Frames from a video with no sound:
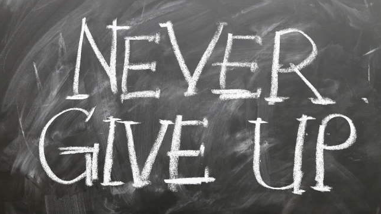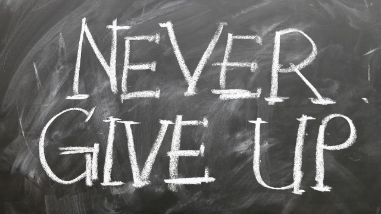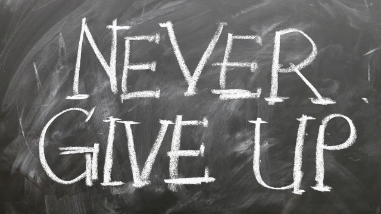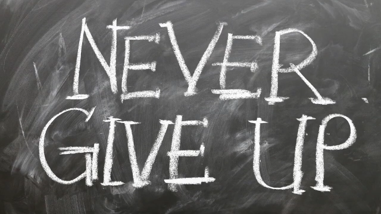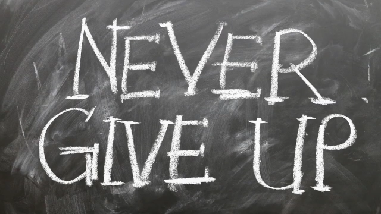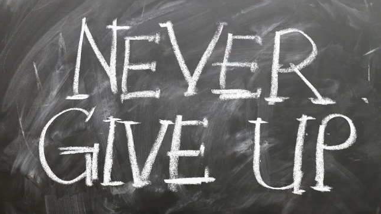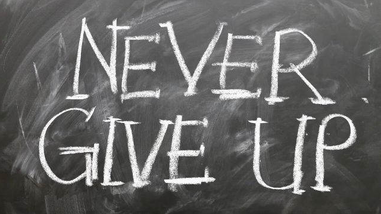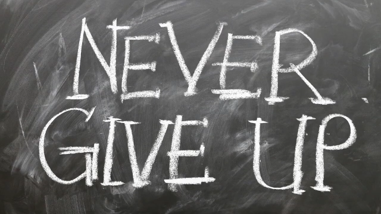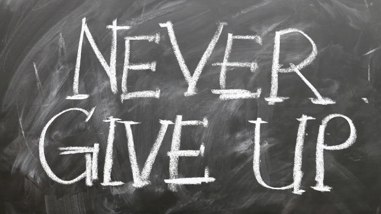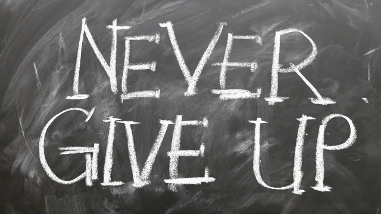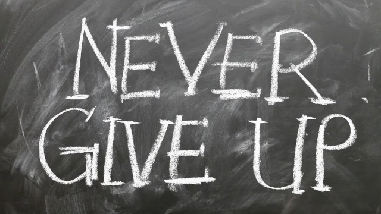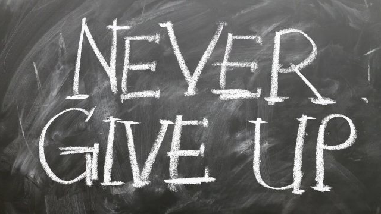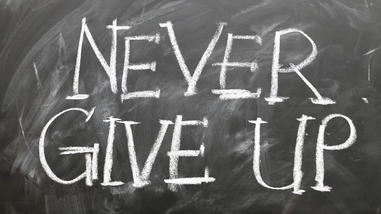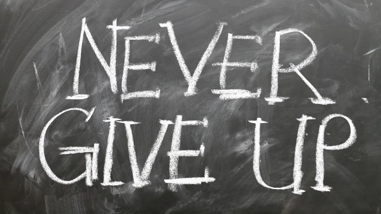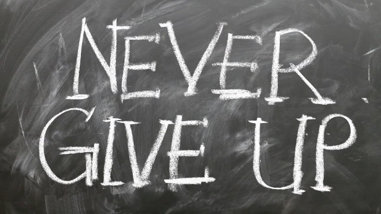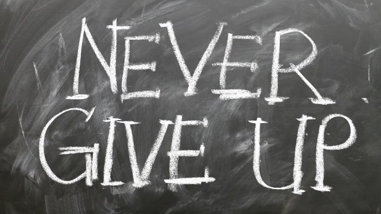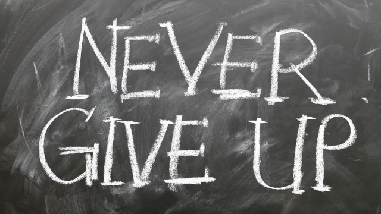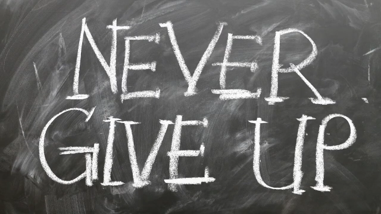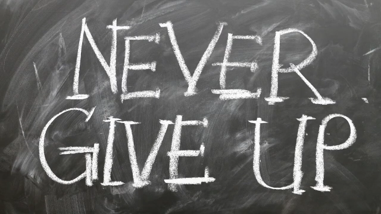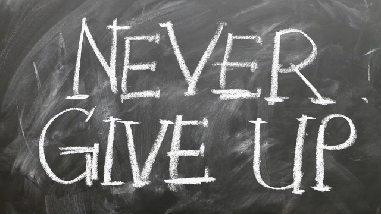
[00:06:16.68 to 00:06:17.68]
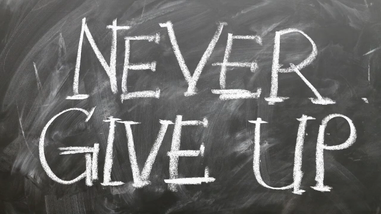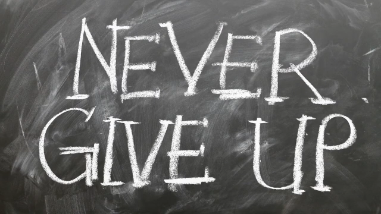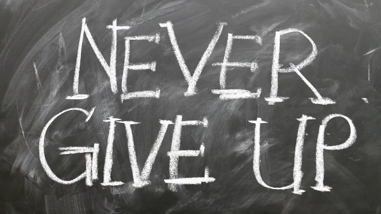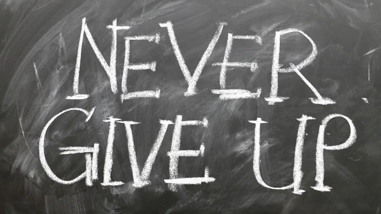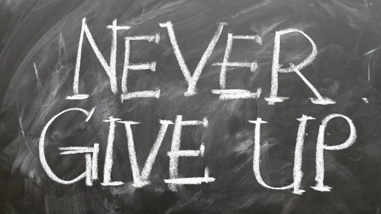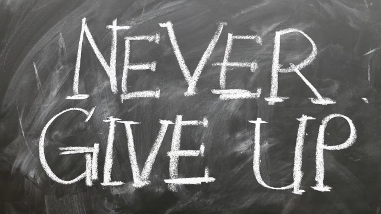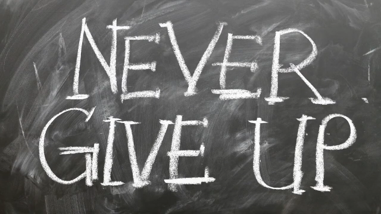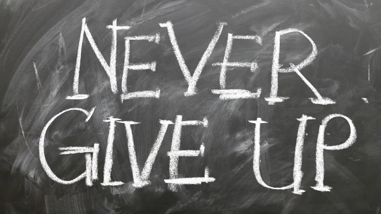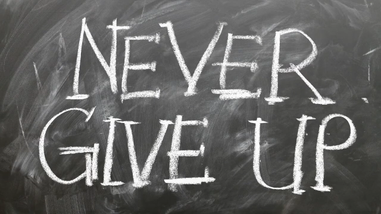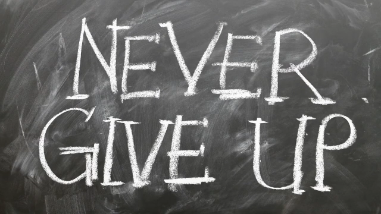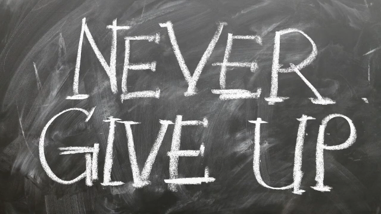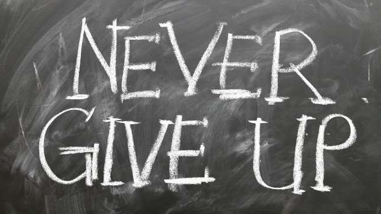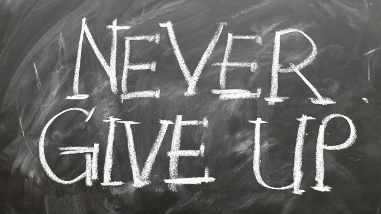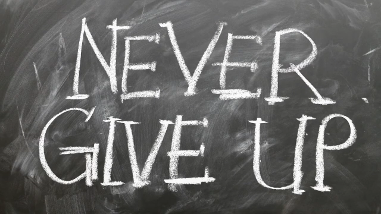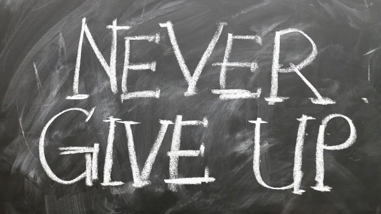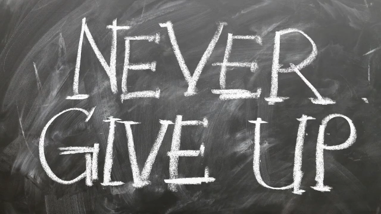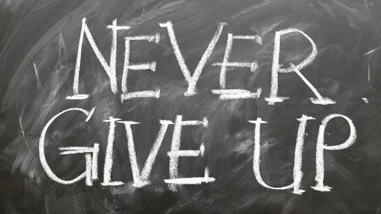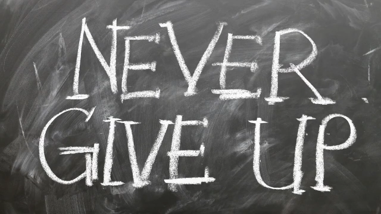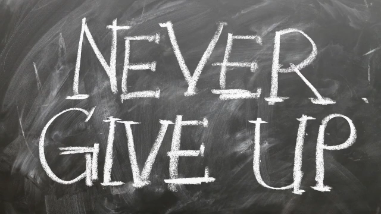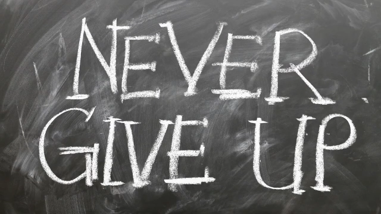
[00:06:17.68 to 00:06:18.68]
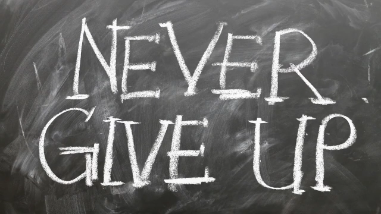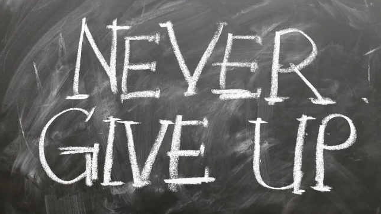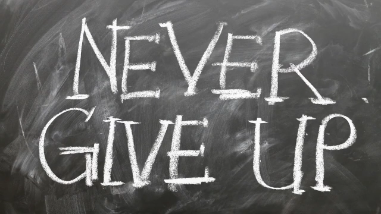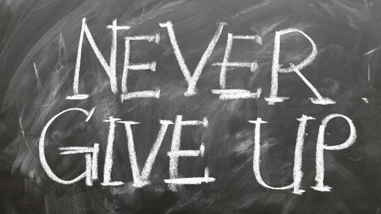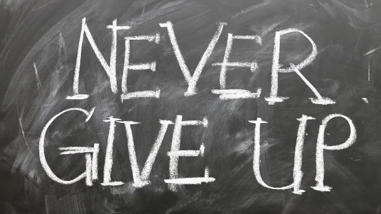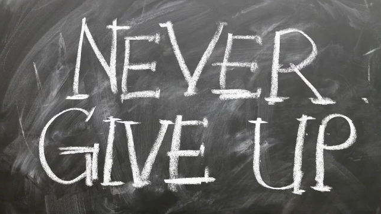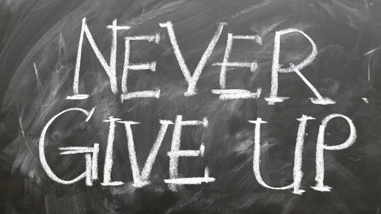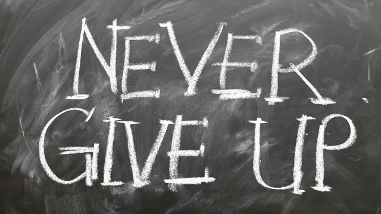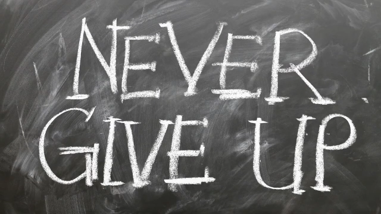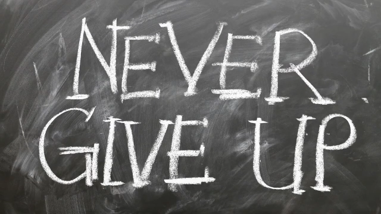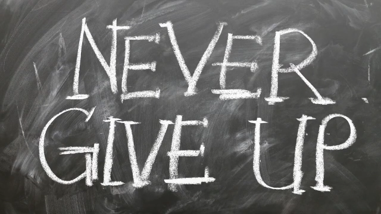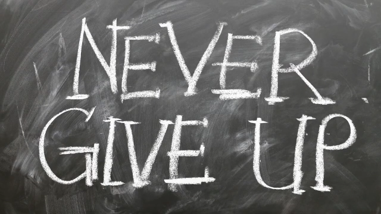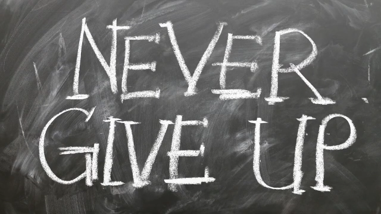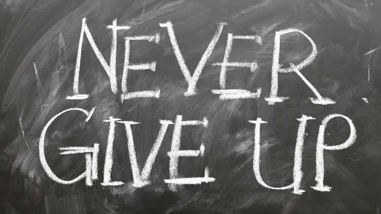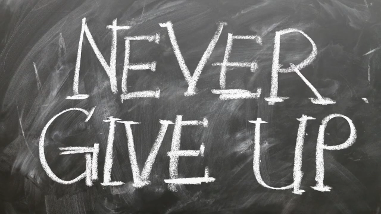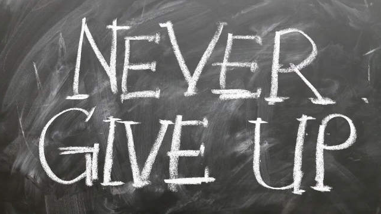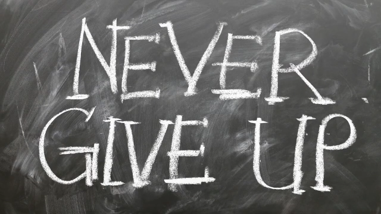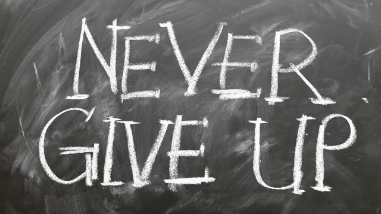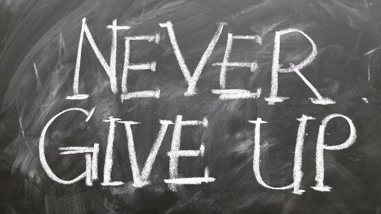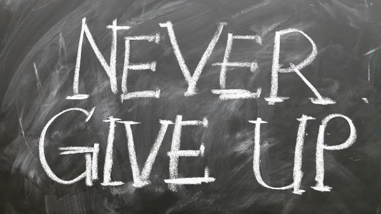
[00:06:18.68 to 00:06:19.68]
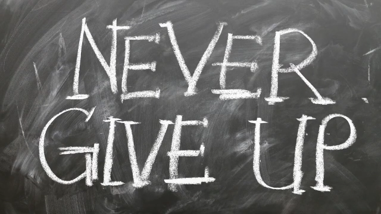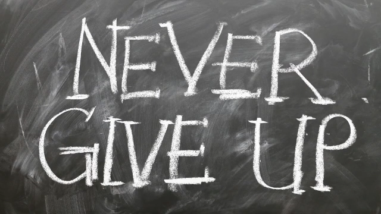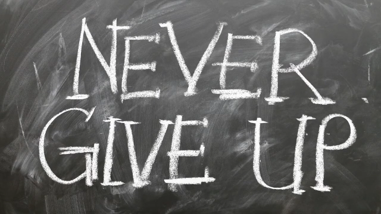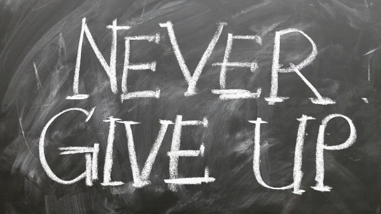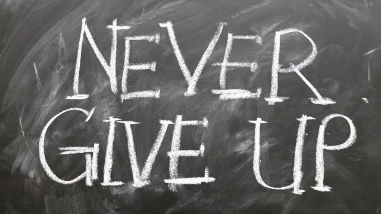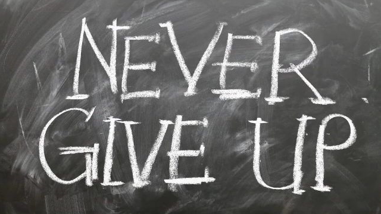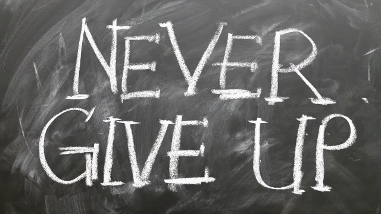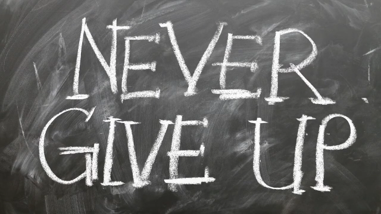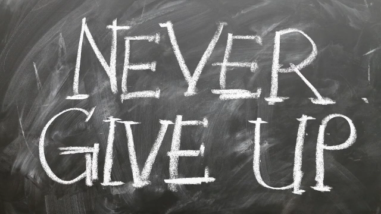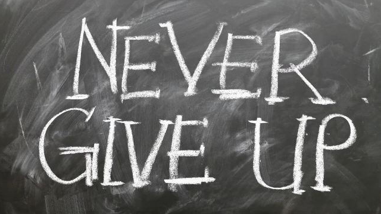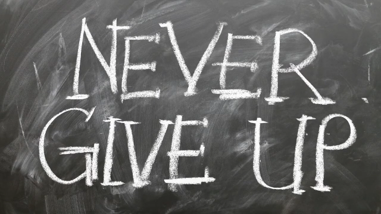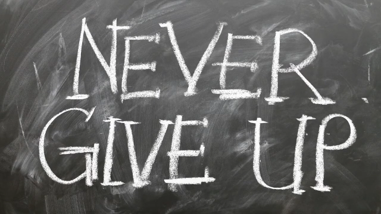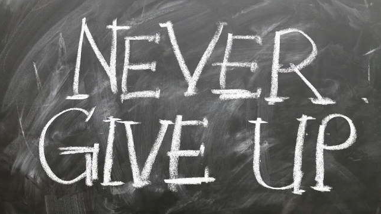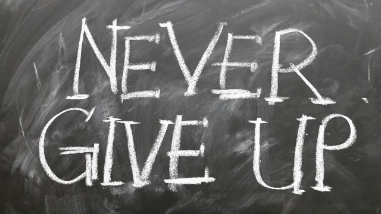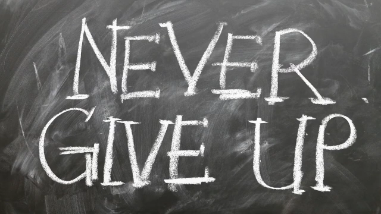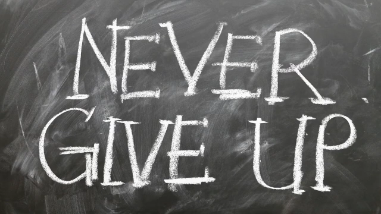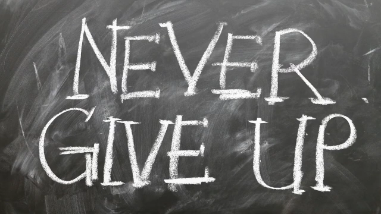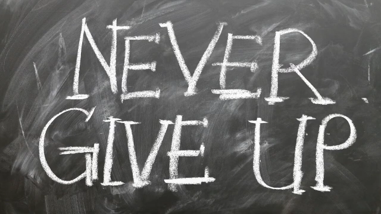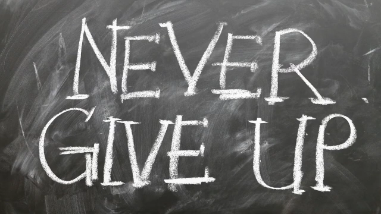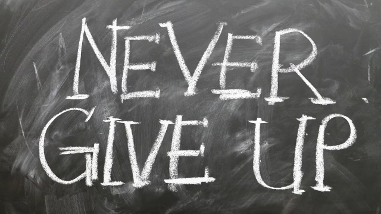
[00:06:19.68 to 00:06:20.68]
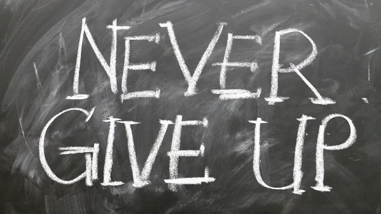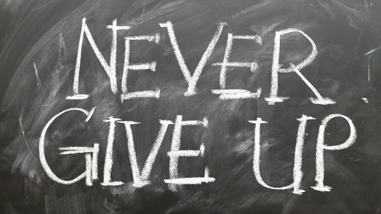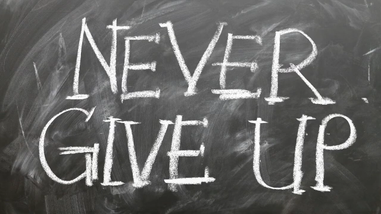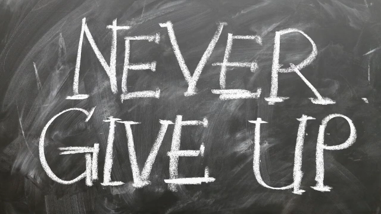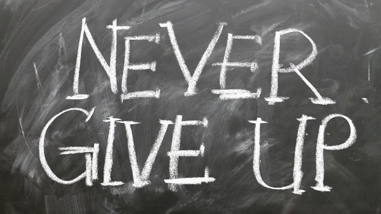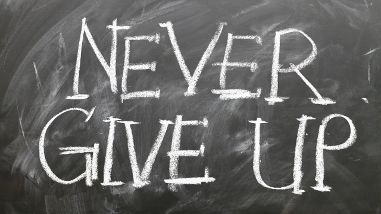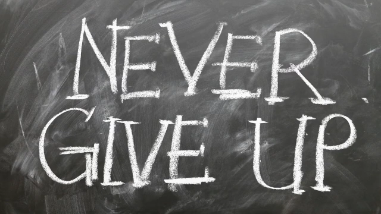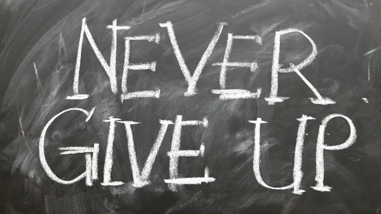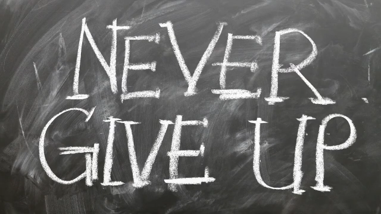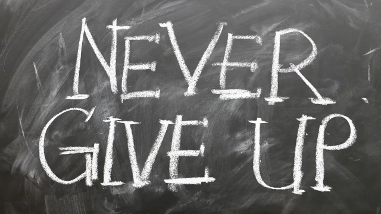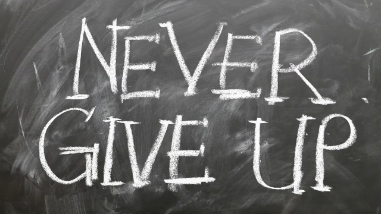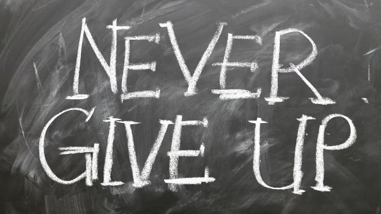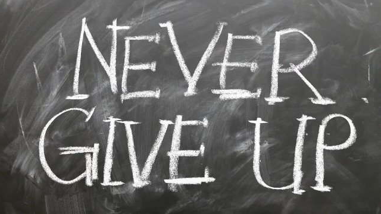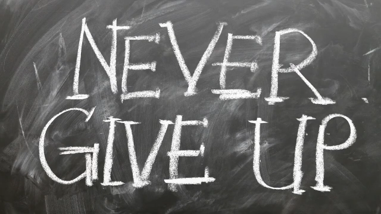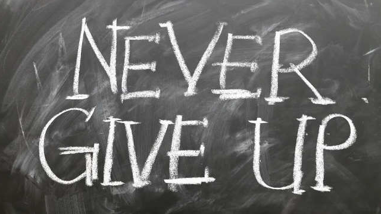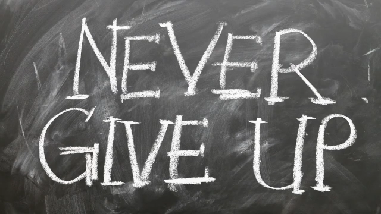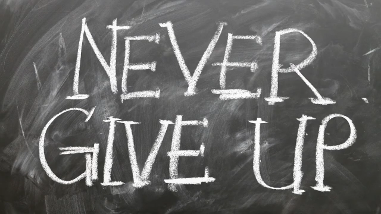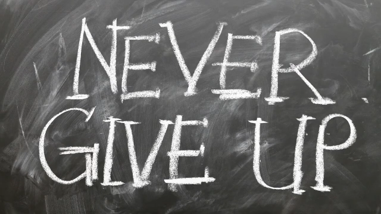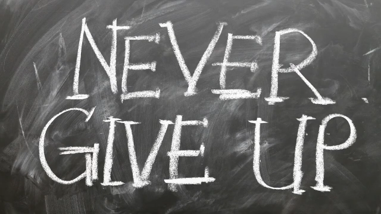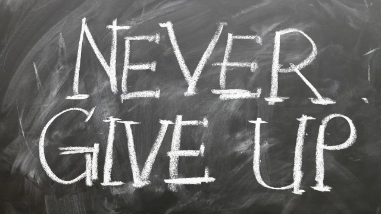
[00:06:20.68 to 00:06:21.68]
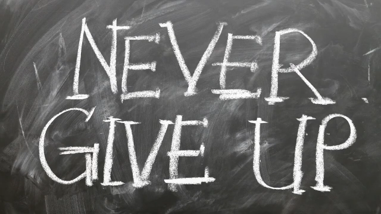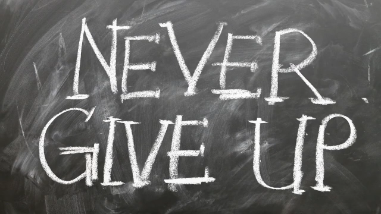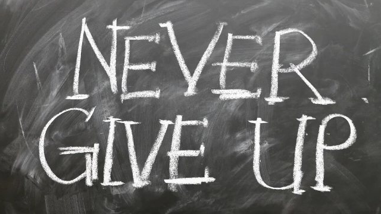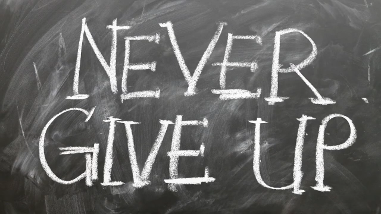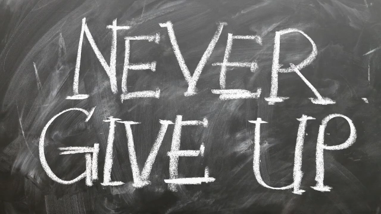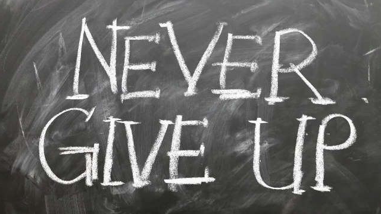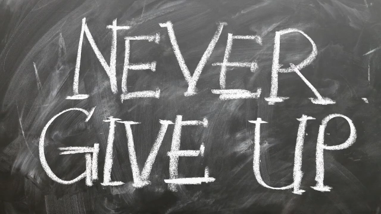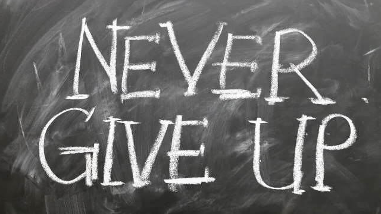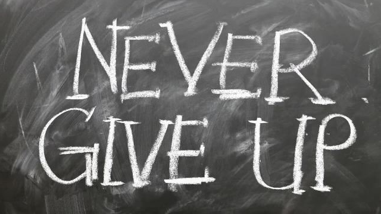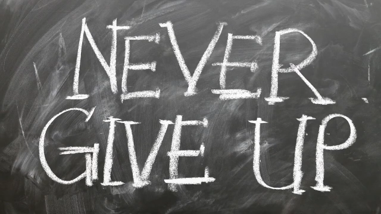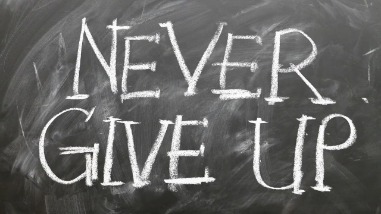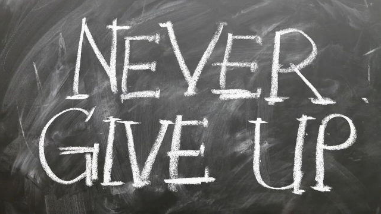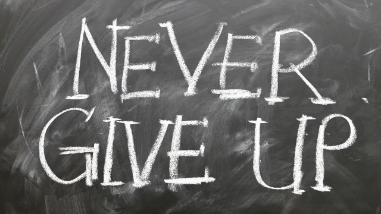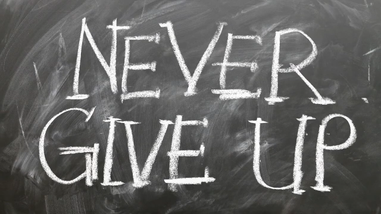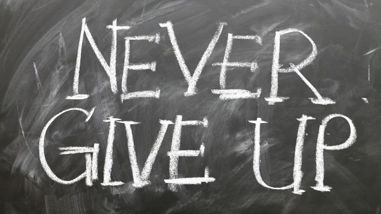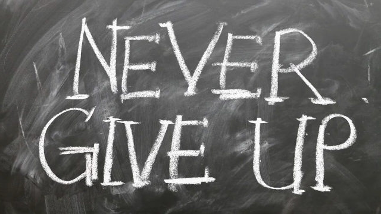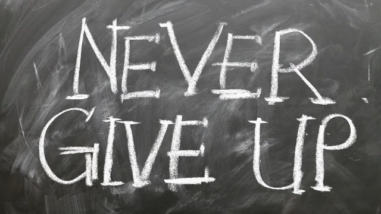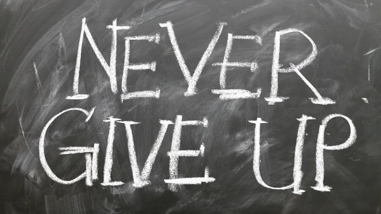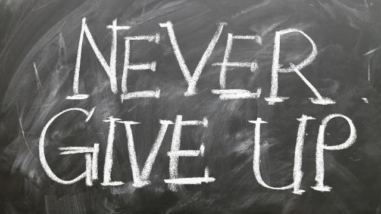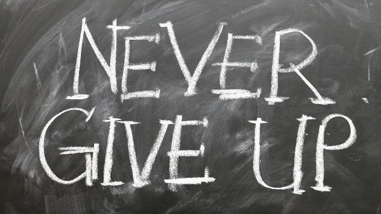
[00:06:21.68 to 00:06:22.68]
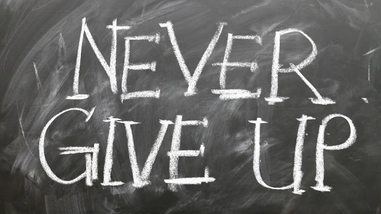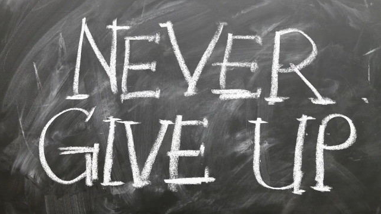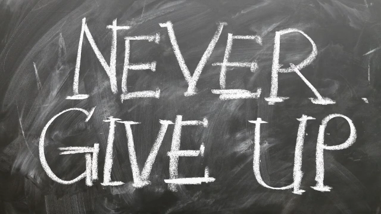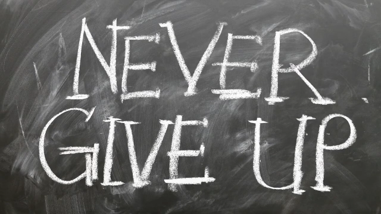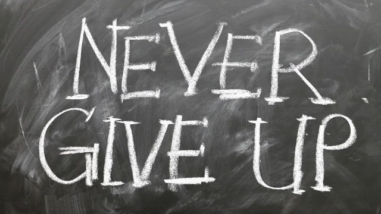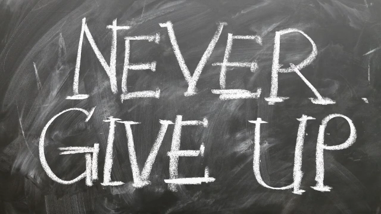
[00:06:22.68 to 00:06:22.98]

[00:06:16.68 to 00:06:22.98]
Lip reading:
[unreadable: no face in view]